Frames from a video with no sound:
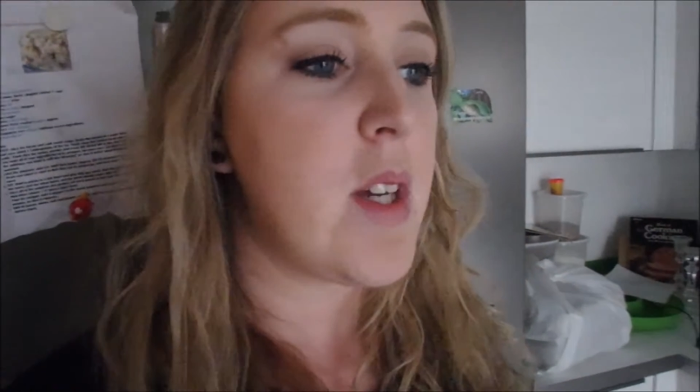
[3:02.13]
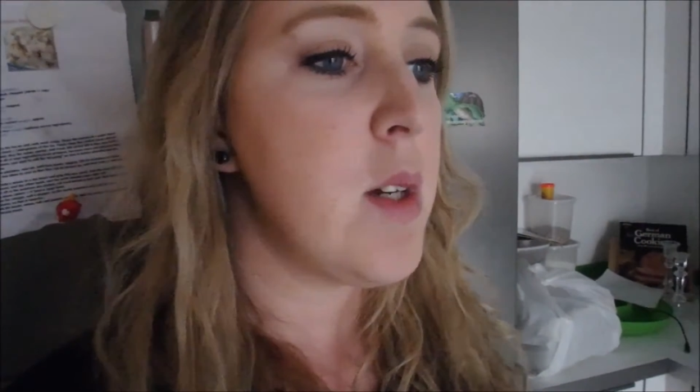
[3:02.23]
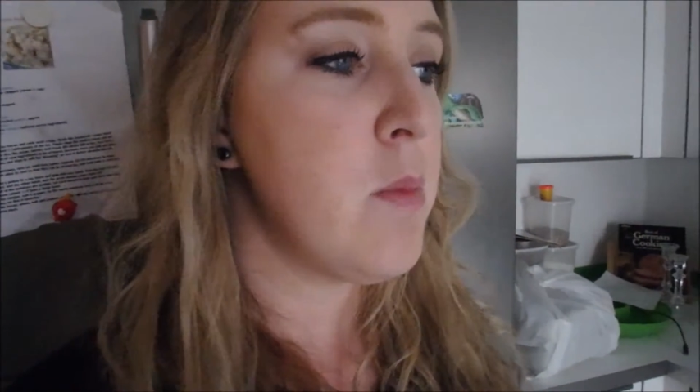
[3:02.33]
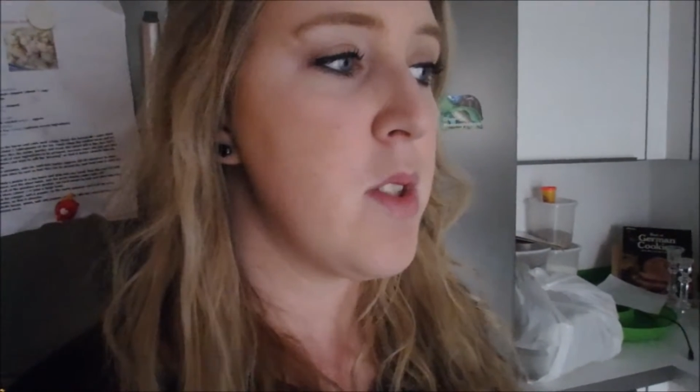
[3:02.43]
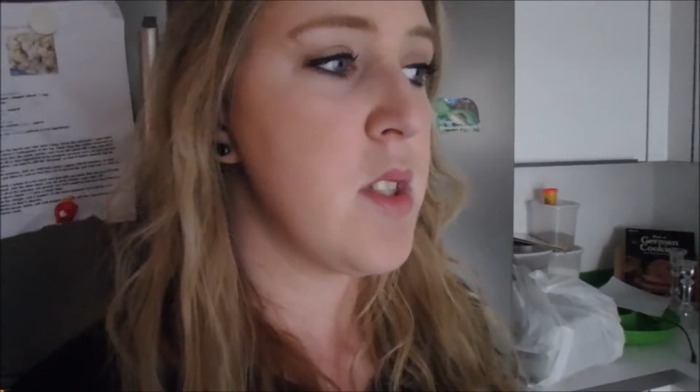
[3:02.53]

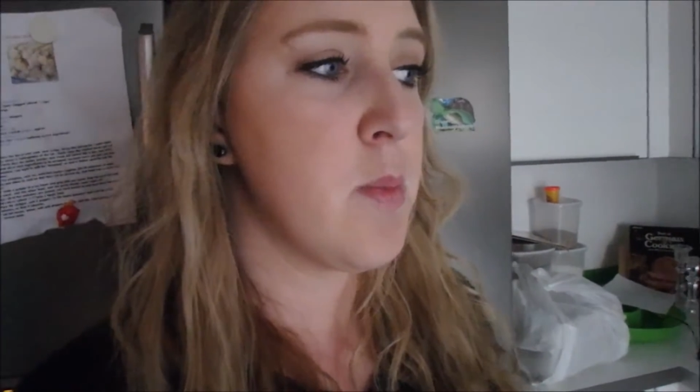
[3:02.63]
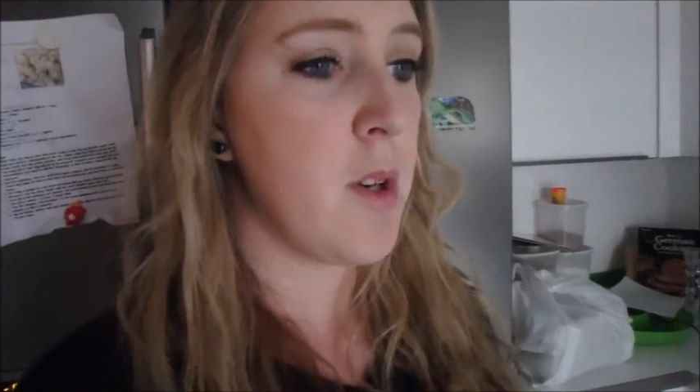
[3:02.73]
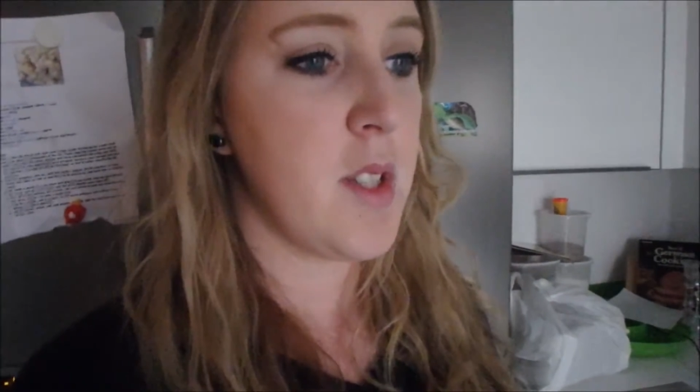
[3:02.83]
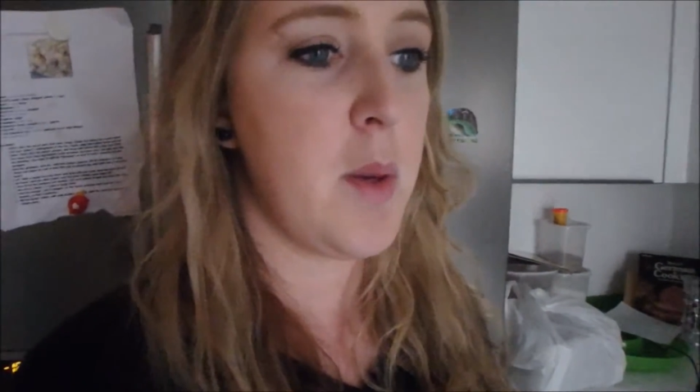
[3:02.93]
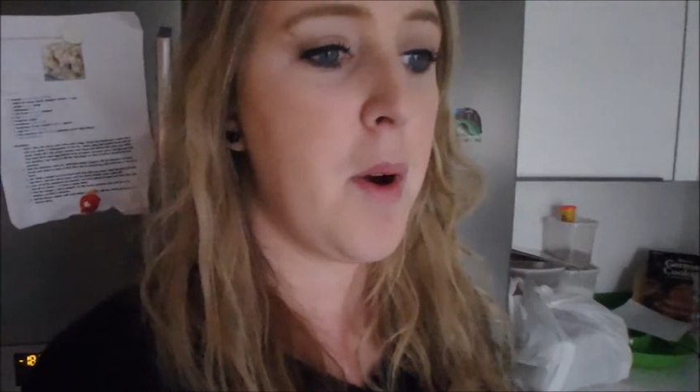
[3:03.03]
Kimber's
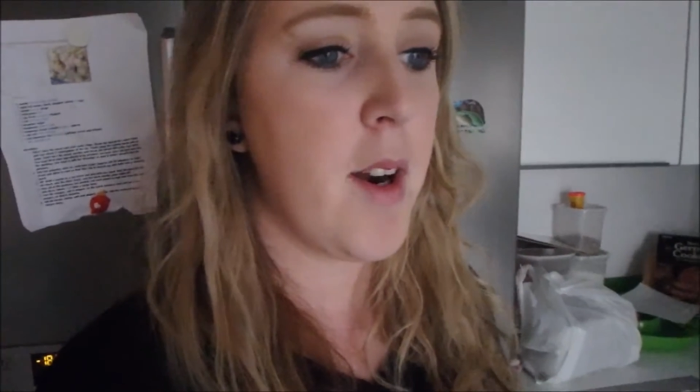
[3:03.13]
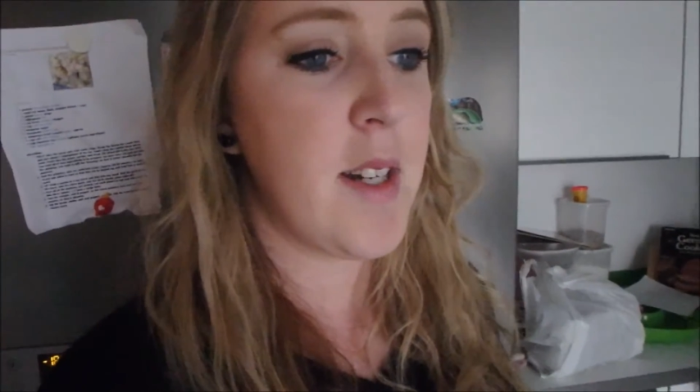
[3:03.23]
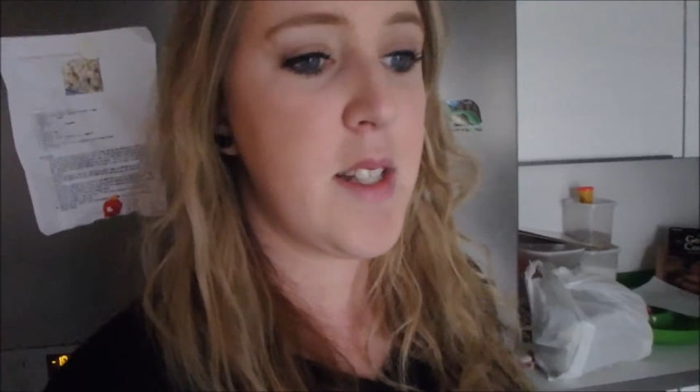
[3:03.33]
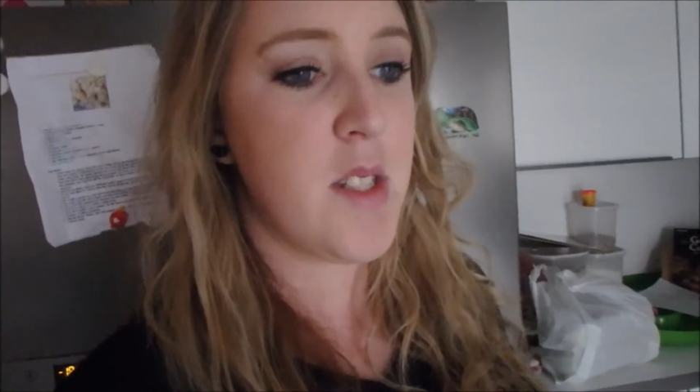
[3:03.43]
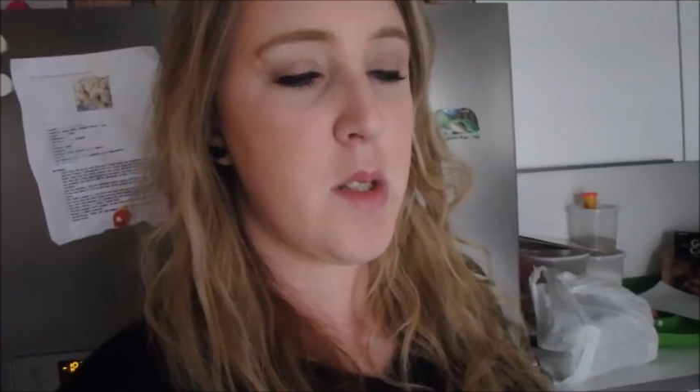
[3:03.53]
birthday
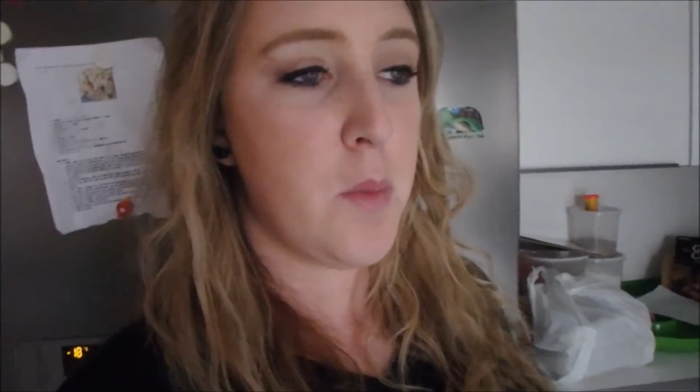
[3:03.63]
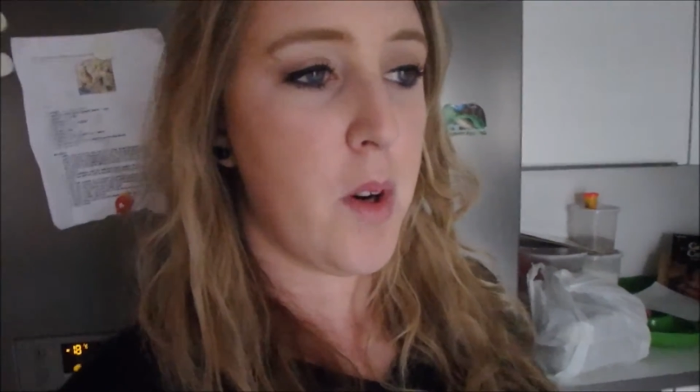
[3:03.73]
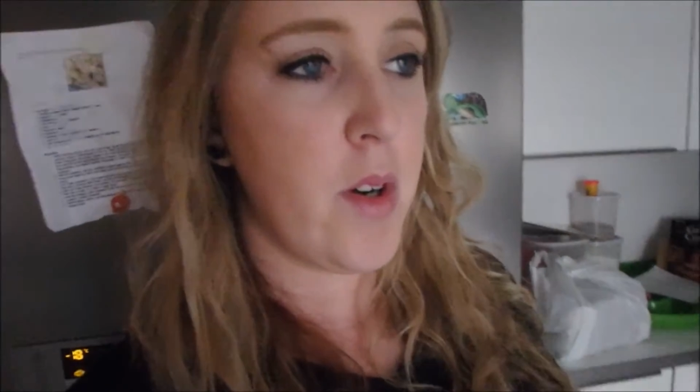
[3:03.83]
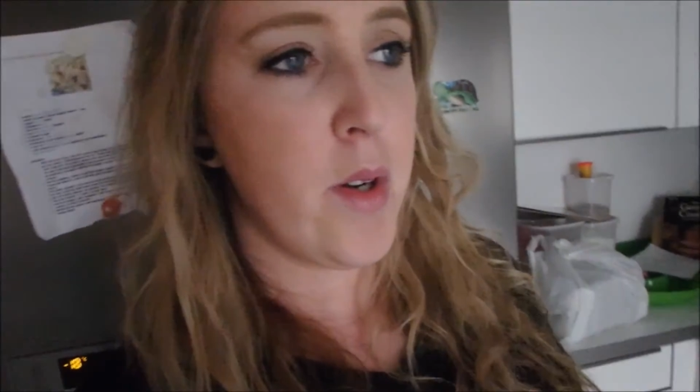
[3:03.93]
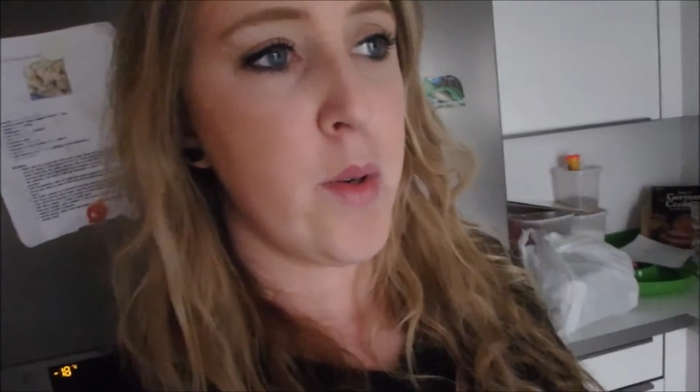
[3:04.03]
party is
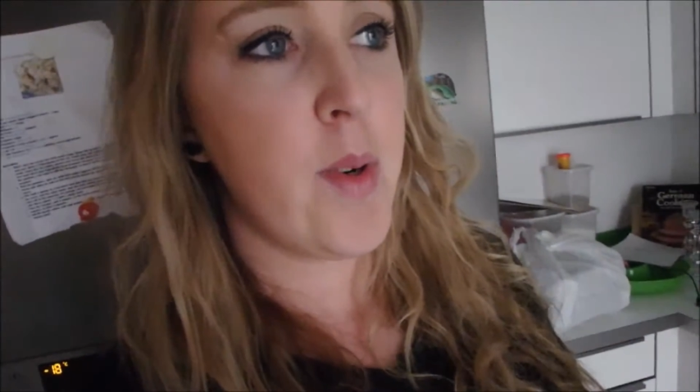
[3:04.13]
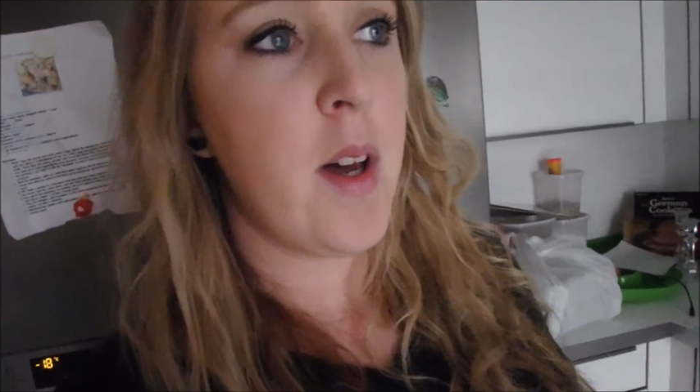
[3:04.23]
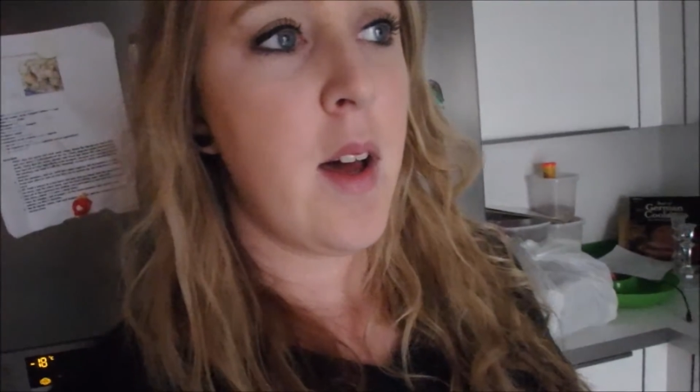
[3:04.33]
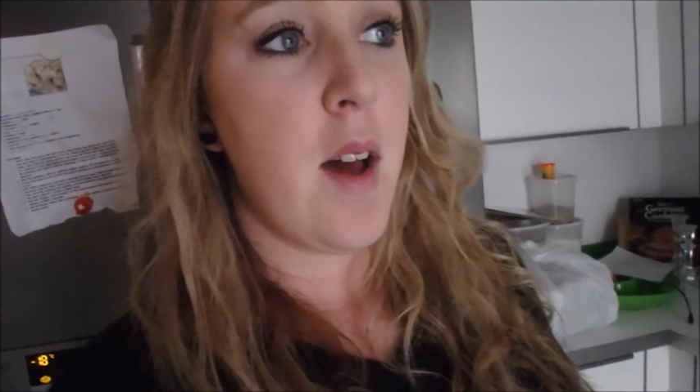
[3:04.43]
tomorrow.